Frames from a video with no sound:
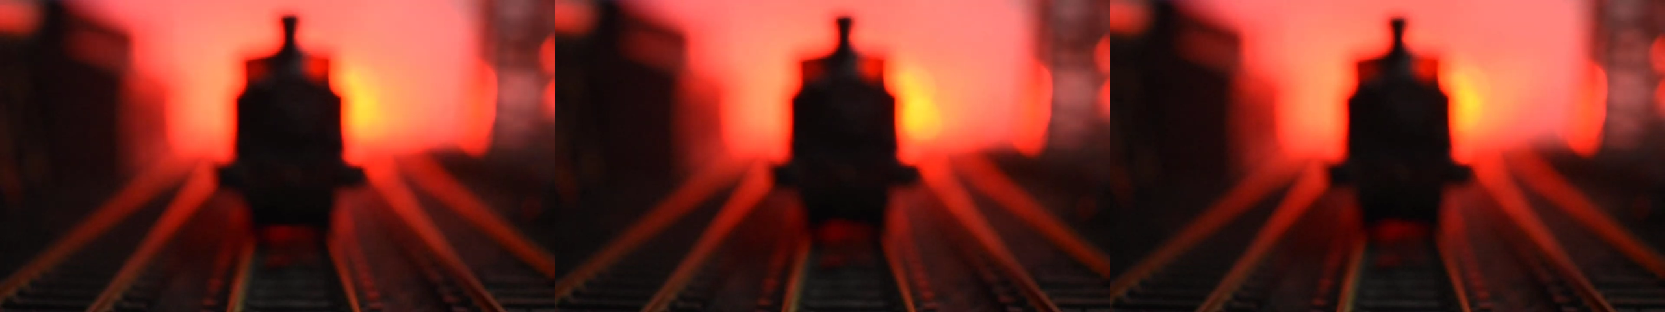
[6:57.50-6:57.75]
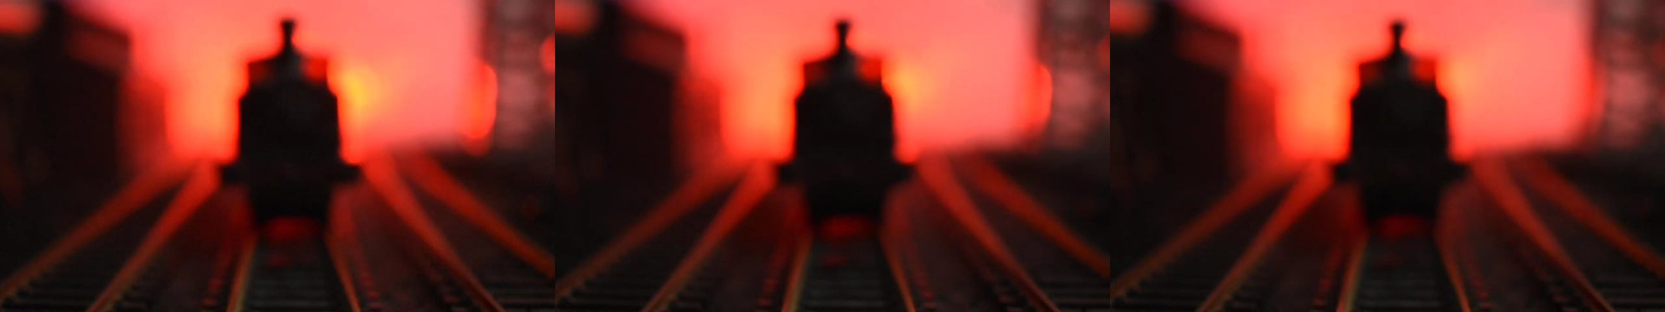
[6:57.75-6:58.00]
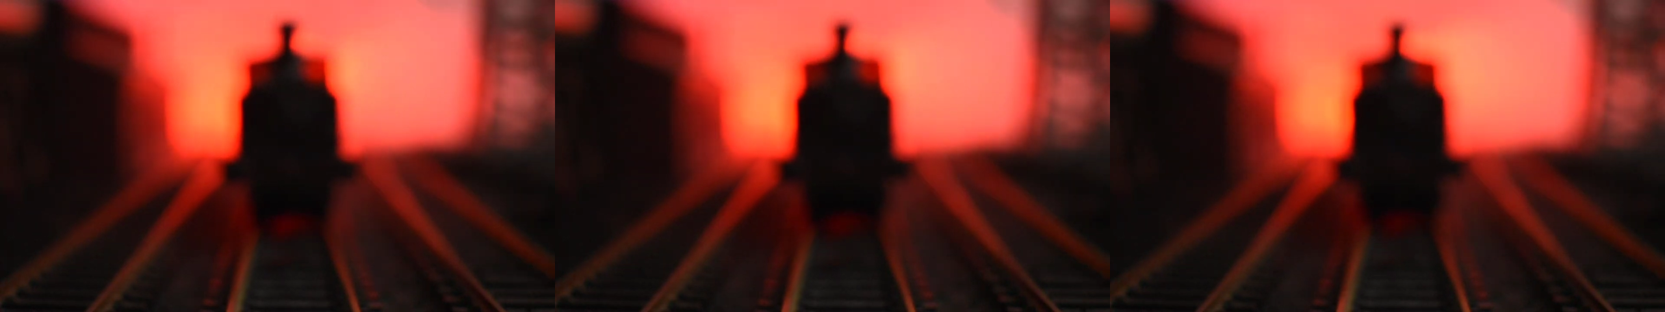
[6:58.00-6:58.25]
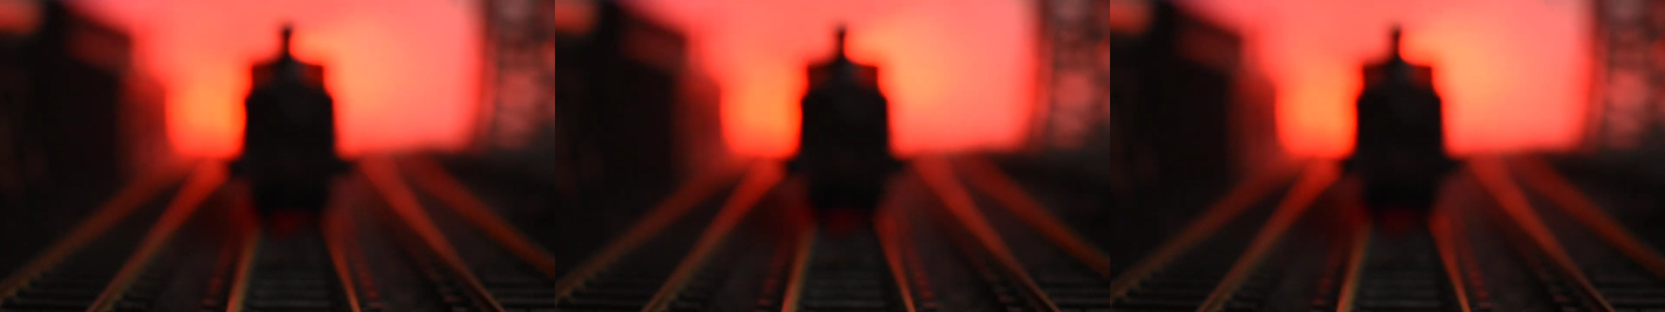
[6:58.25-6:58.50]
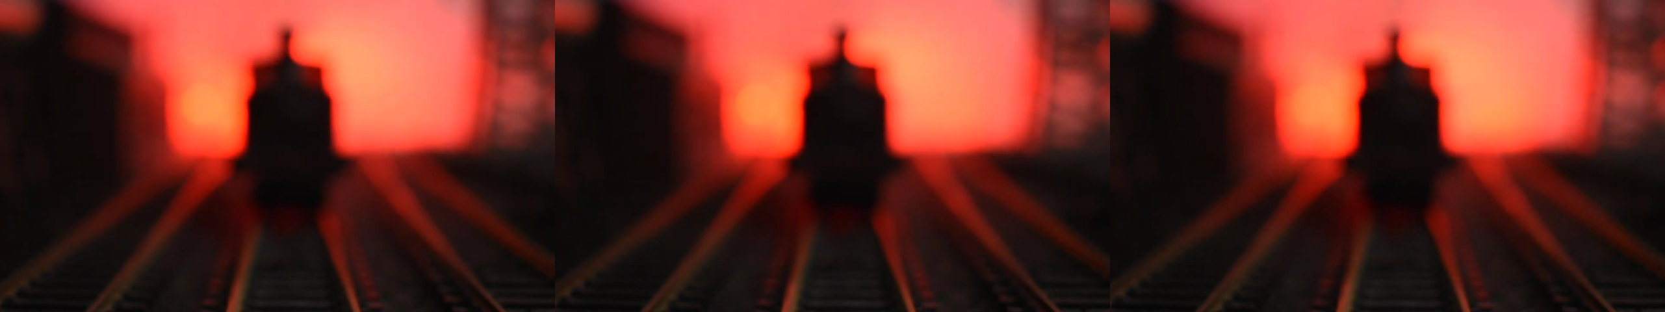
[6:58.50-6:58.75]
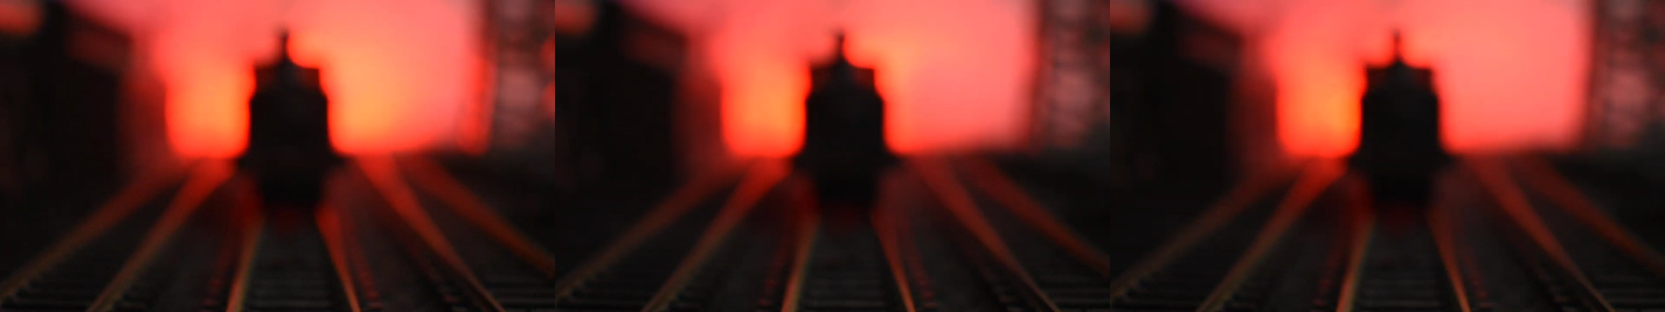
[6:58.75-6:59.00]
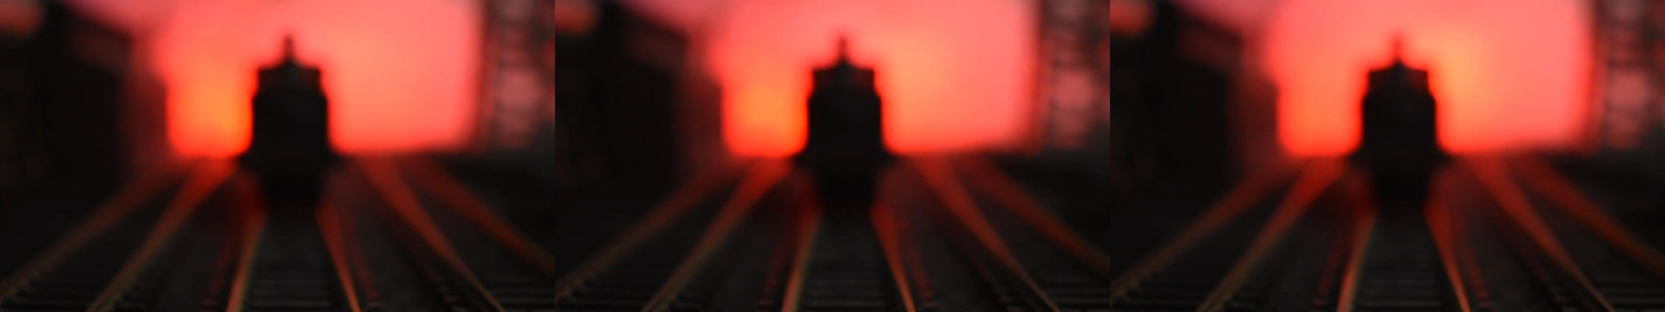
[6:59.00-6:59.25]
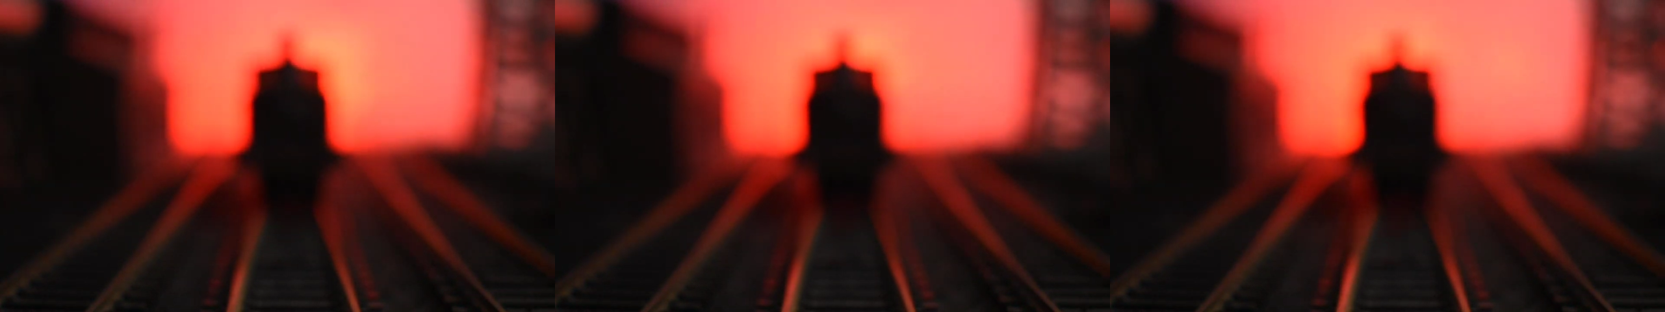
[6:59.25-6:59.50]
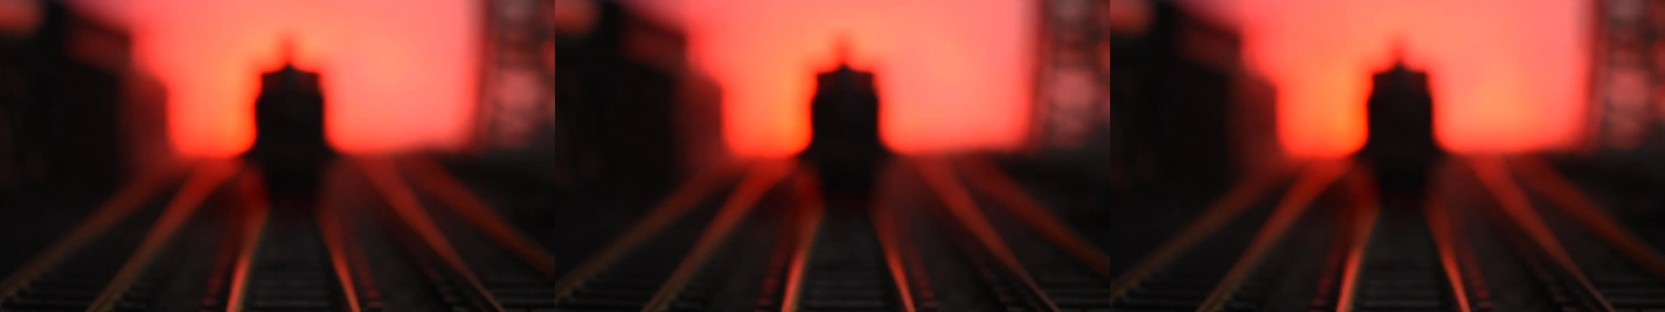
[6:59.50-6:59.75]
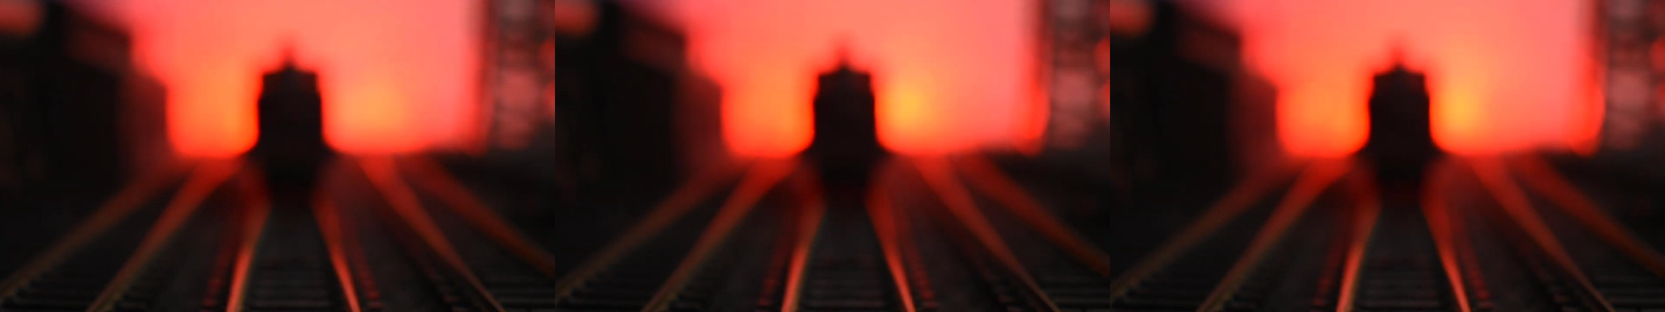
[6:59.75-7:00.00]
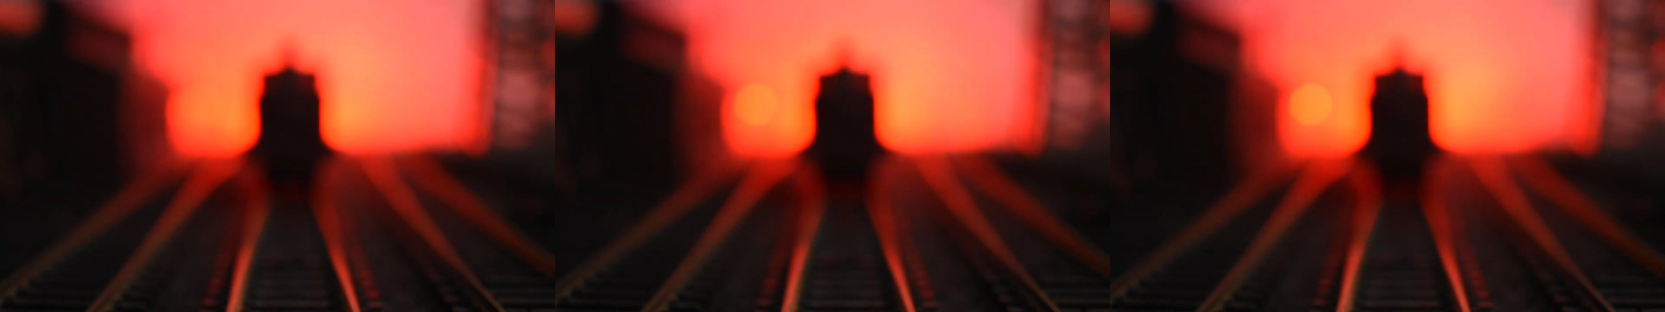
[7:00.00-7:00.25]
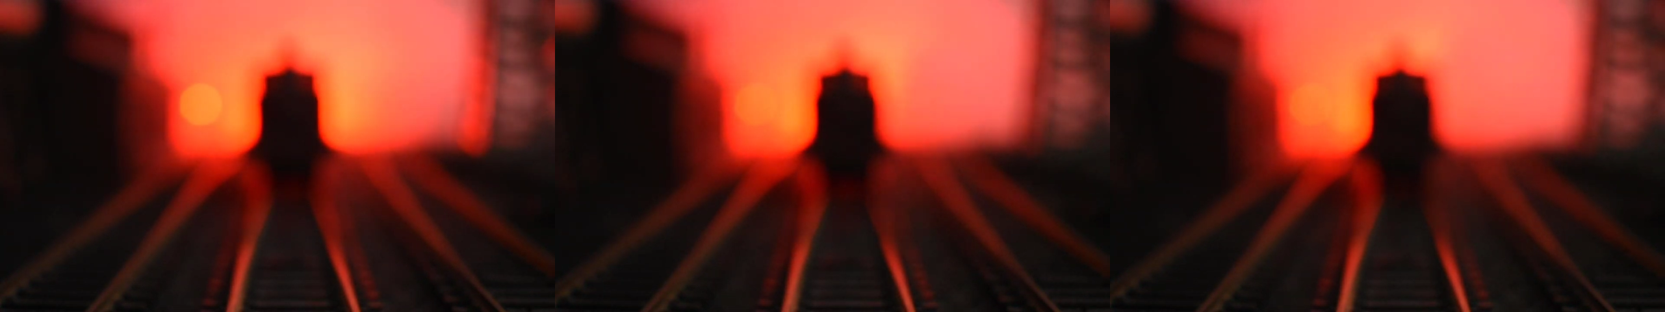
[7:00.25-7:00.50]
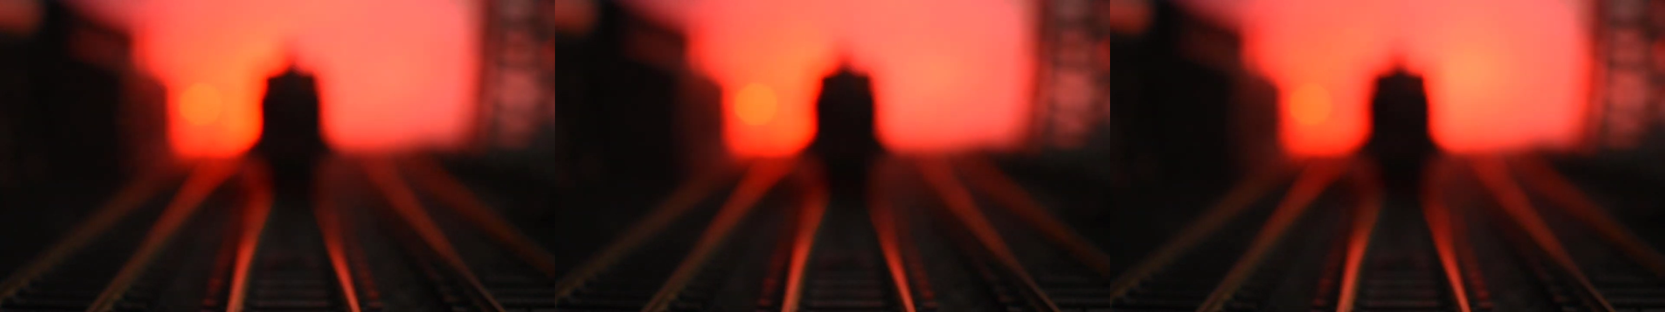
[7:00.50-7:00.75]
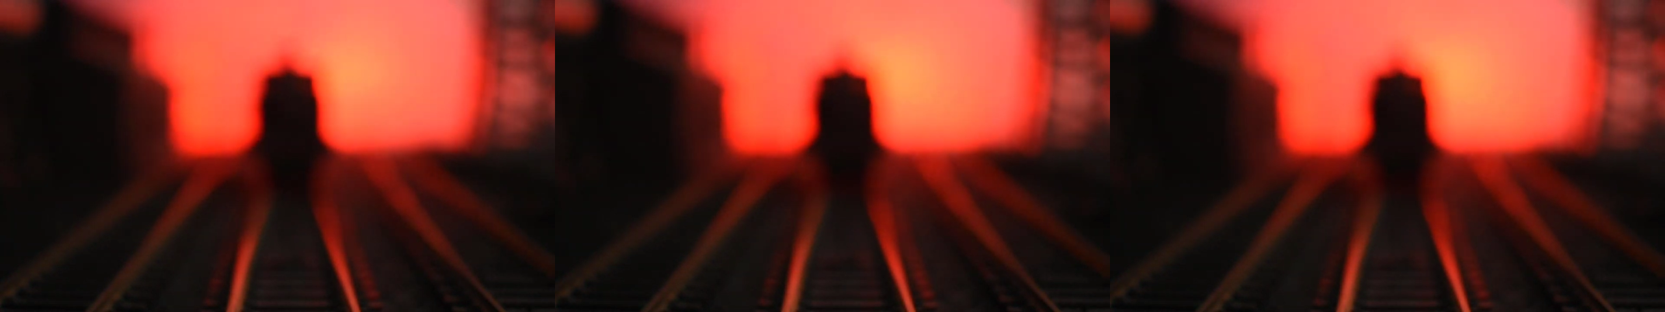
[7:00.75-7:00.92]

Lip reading: Nobody's mouth can be seen.